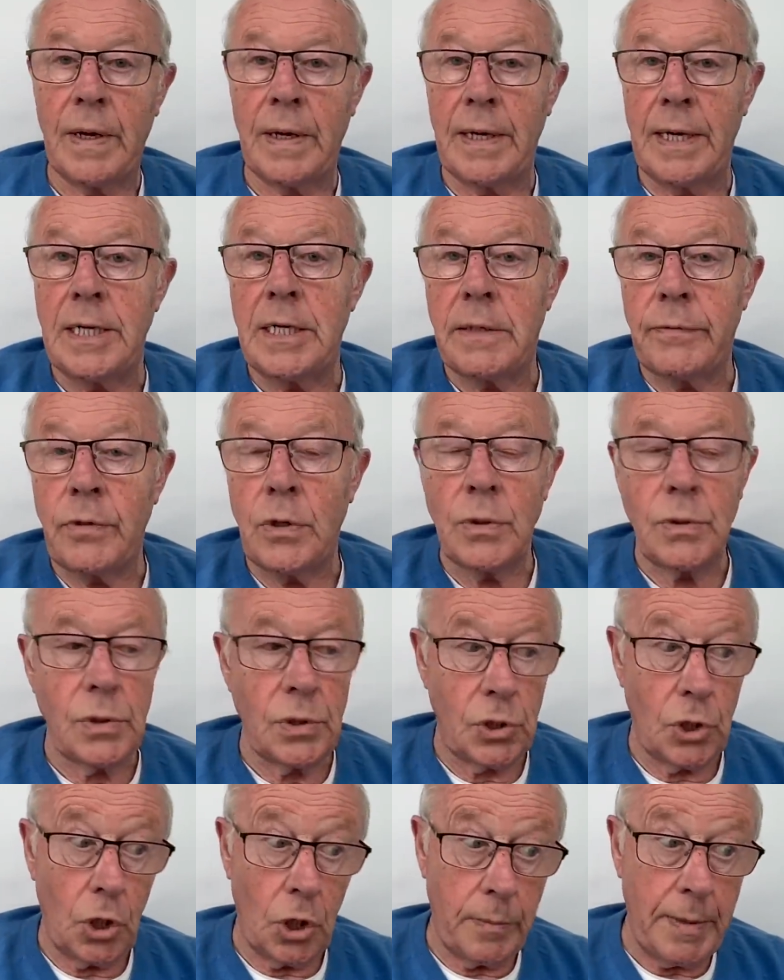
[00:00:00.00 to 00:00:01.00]
interviews
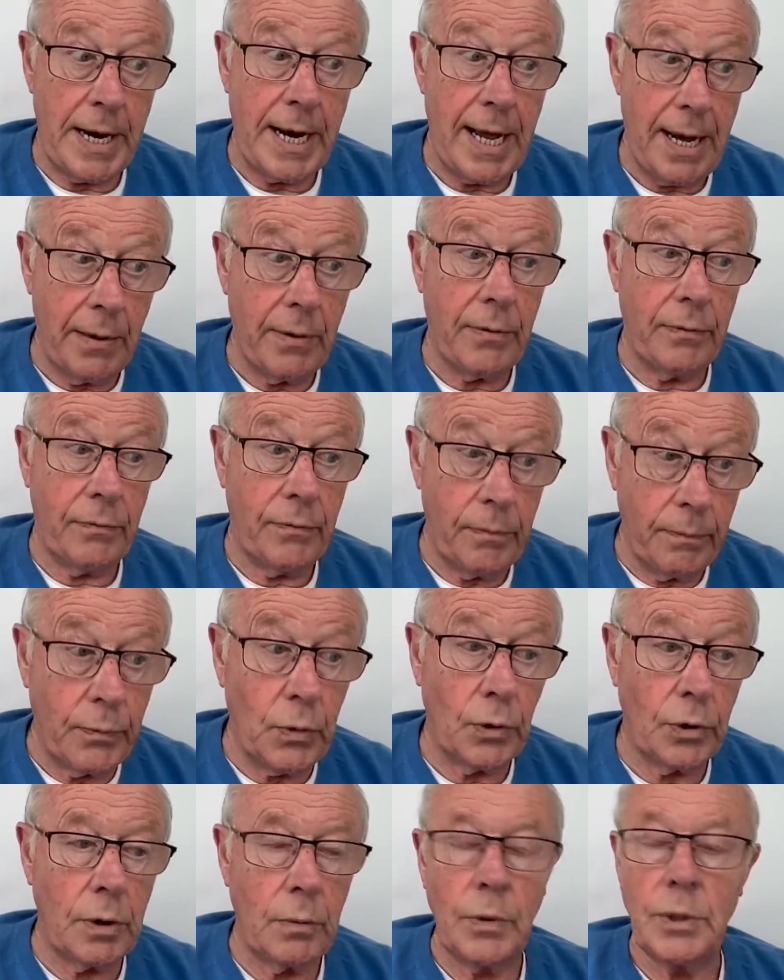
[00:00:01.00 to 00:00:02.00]
and so on about how
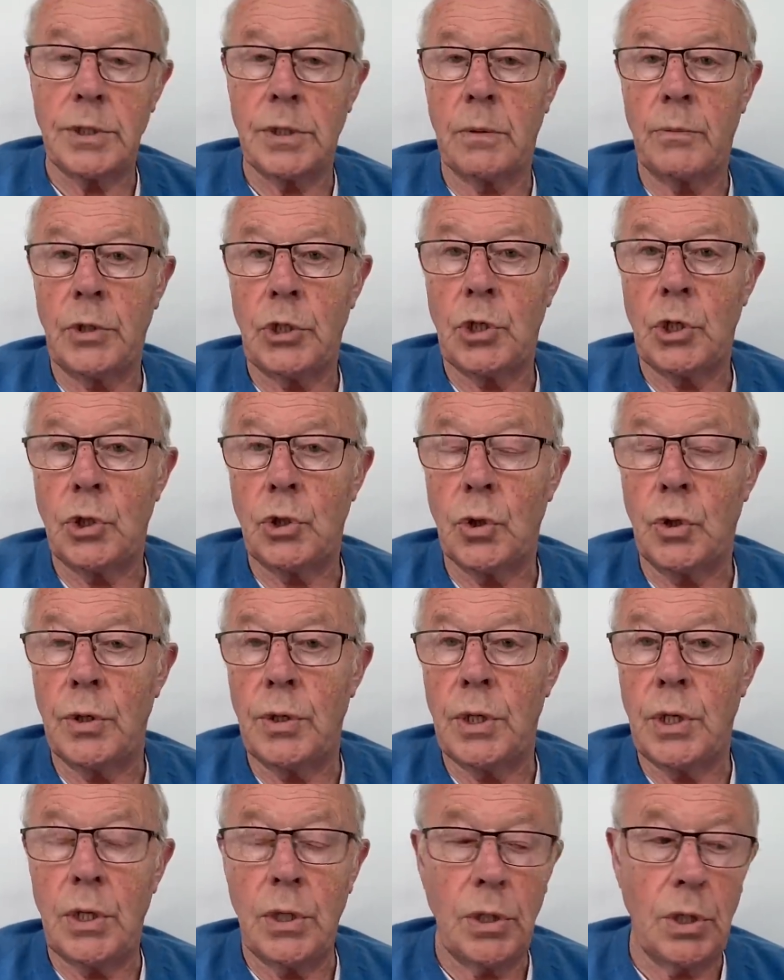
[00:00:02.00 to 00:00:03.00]
important it was that we should
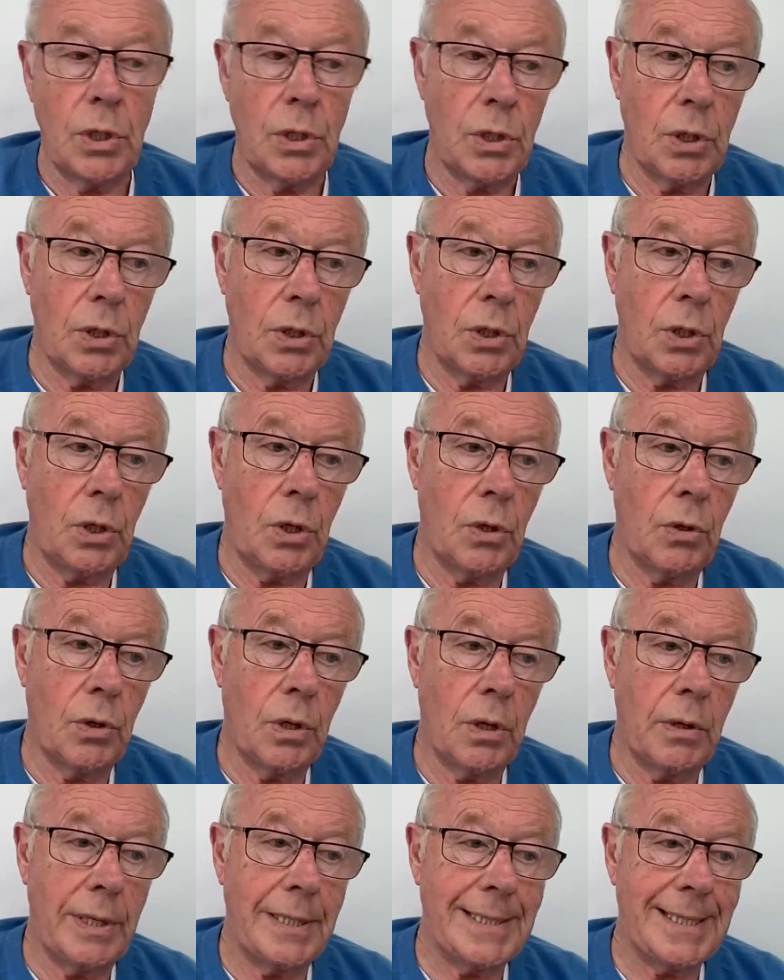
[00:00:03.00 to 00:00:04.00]
join the
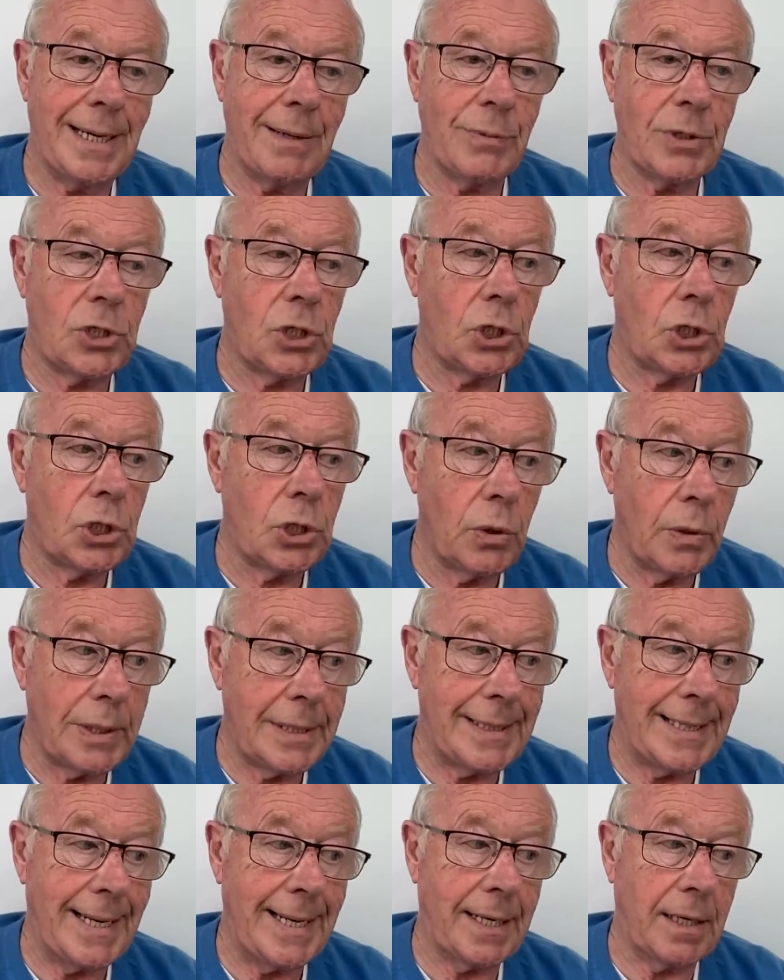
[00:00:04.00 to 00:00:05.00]
euro. He said it was
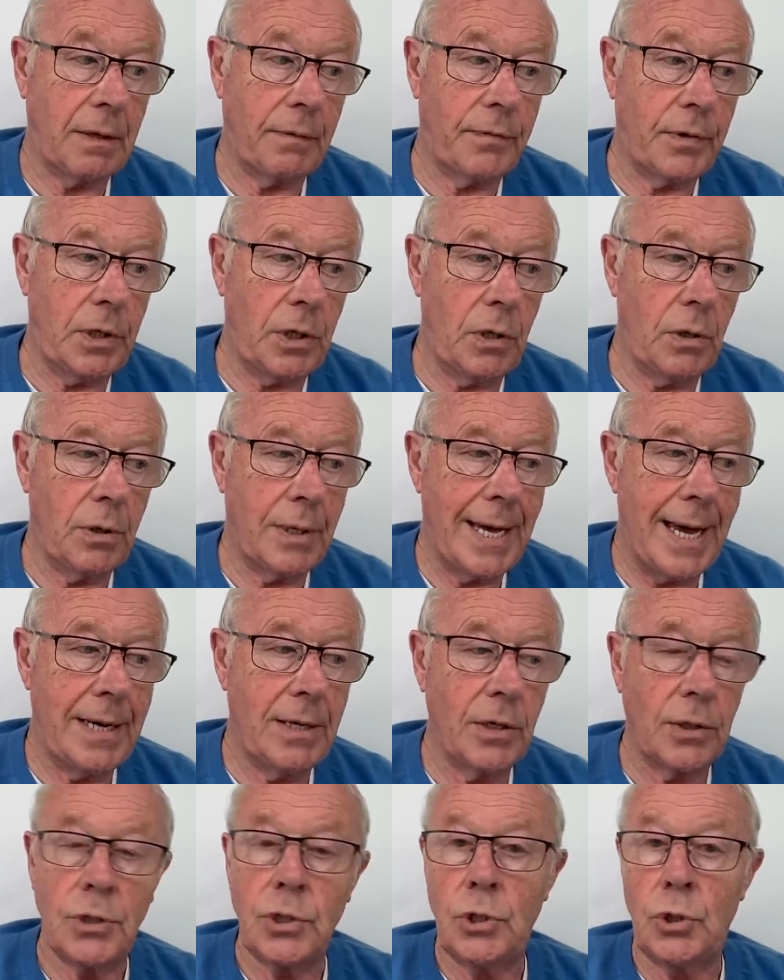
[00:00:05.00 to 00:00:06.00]
suicidal for the UK
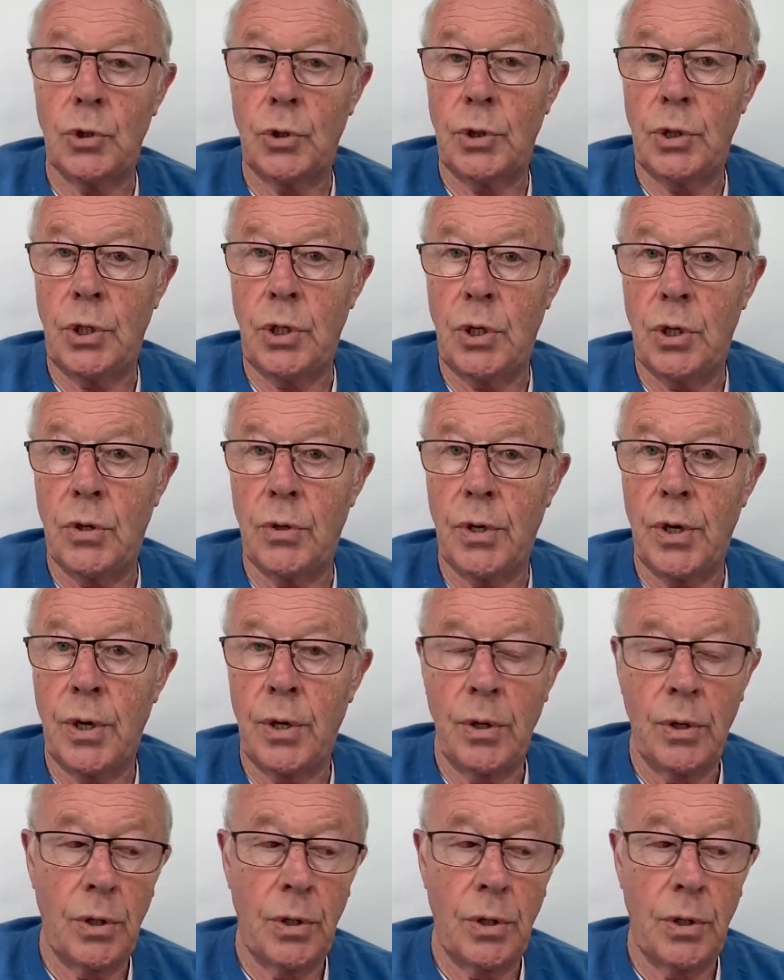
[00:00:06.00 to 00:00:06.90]
not to join the euro.